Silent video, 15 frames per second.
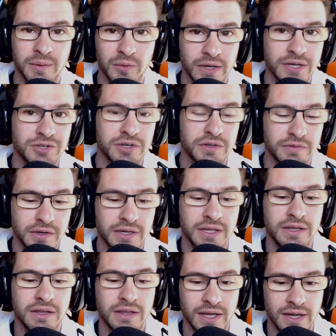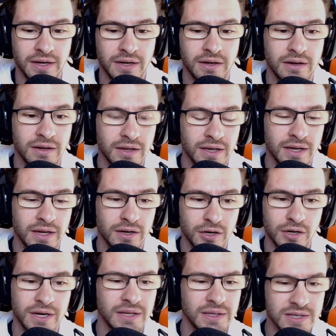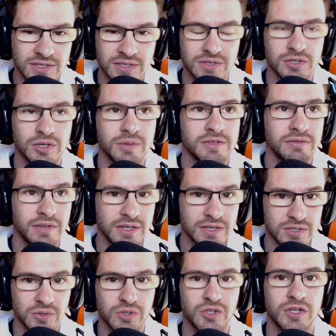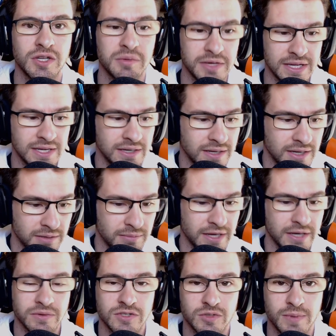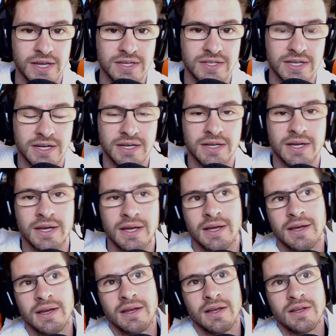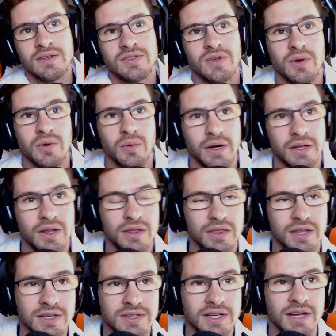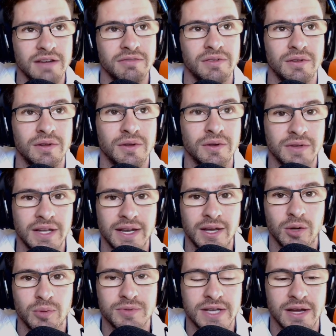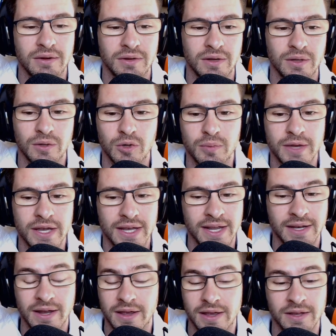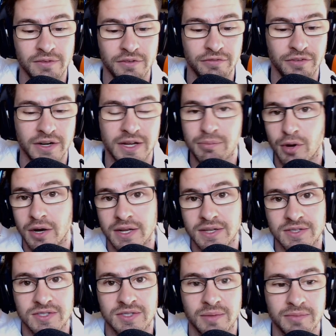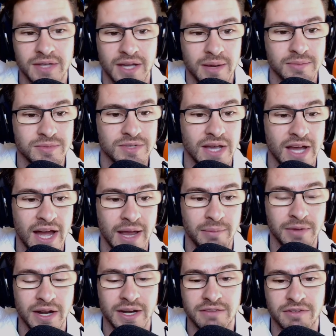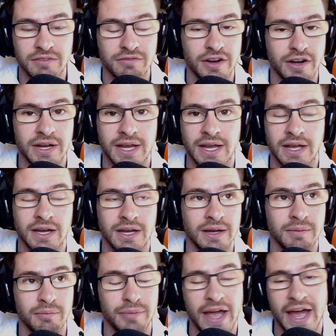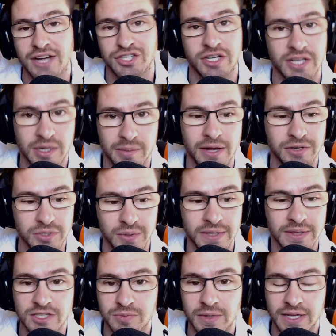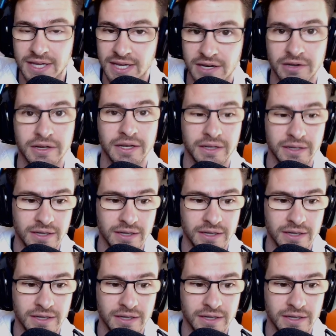more introverted than her, at least in terms of like socially being in my own space here. So one of the things that I've learned that helps out a little bit, and the funny part is sometimes I'm not even very passionate about doing this, but Kira,